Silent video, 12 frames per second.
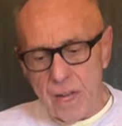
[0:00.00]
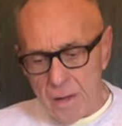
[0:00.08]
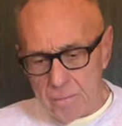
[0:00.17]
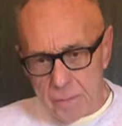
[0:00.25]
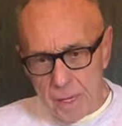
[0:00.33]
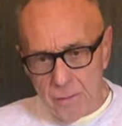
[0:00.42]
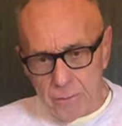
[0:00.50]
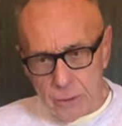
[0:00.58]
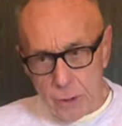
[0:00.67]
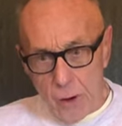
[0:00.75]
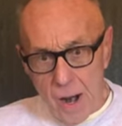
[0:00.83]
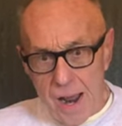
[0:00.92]
above
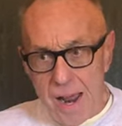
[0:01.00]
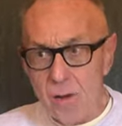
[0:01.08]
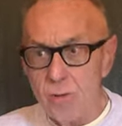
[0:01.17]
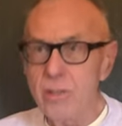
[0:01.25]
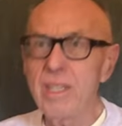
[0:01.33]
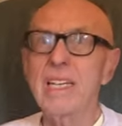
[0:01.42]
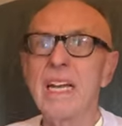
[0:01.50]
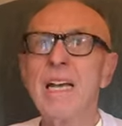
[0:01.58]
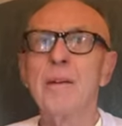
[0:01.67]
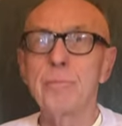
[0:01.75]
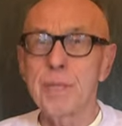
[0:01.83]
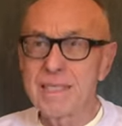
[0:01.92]
ground,
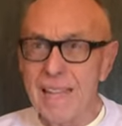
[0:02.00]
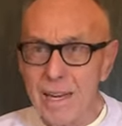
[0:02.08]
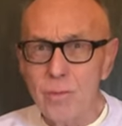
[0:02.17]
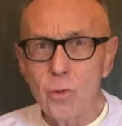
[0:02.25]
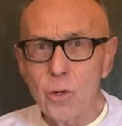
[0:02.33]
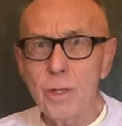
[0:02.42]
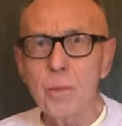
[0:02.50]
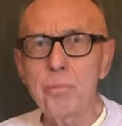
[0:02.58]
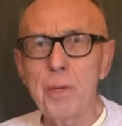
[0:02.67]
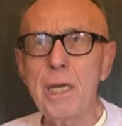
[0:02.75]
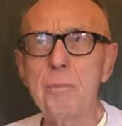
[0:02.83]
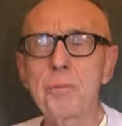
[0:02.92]
but they were the
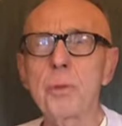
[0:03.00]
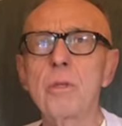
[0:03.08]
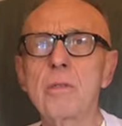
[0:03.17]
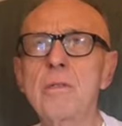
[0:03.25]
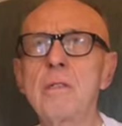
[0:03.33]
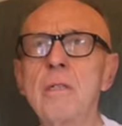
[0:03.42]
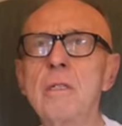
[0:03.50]
people